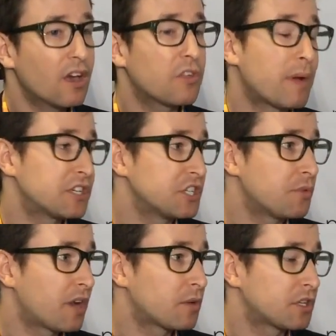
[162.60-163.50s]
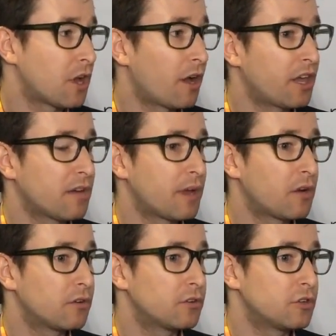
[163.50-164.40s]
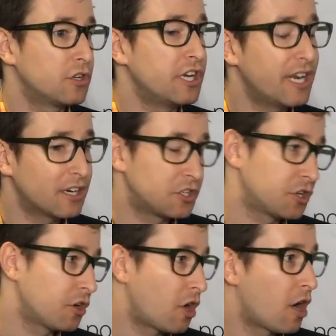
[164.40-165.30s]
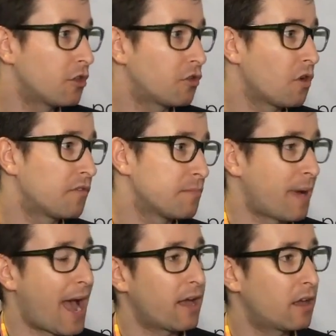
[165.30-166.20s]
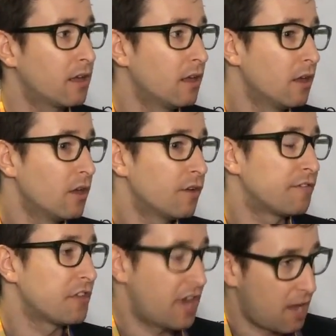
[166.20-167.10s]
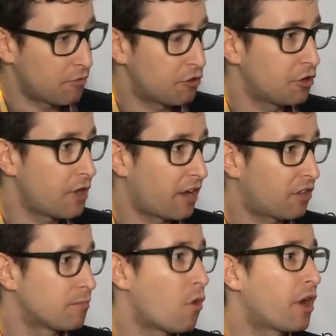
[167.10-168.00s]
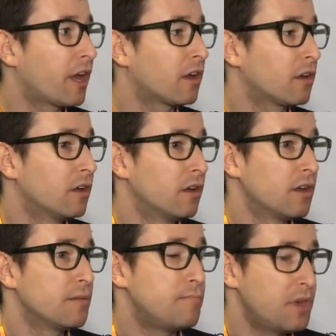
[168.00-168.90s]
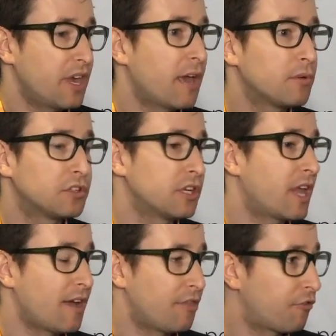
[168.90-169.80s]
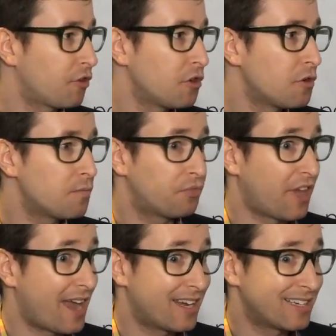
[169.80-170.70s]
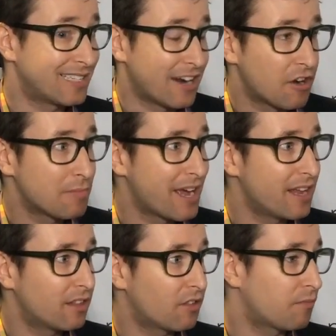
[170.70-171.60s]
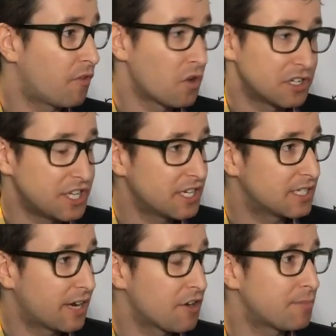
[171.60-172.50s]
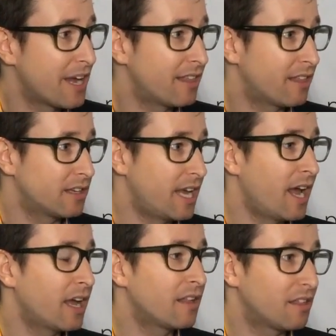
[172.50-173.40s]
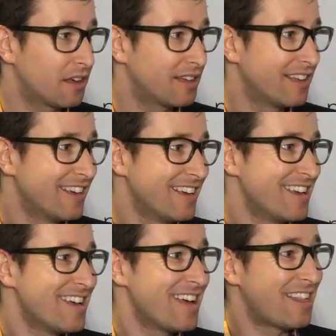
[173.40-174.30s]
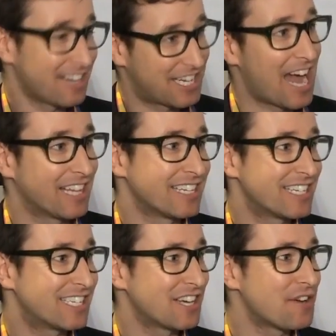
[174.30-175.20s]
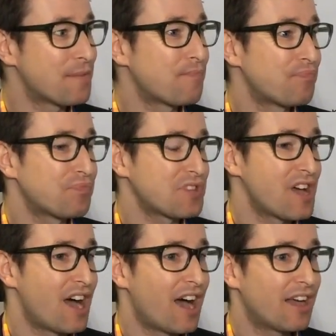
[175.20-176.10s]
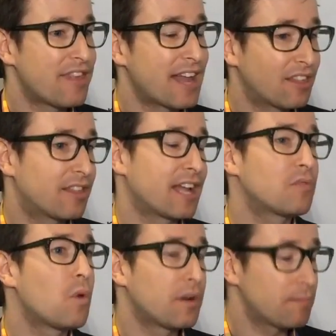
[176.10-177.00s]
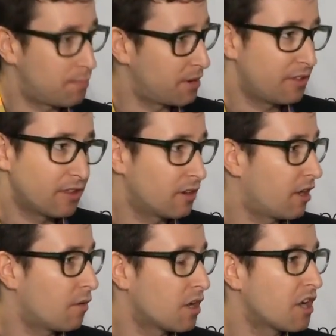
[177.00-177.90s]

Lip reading: especially when we're talking about needing to turn cards over back for the camera crew next morning. Being able to get through 10 terabytes, 14 terabytes a day is a challenge. So that's one person or one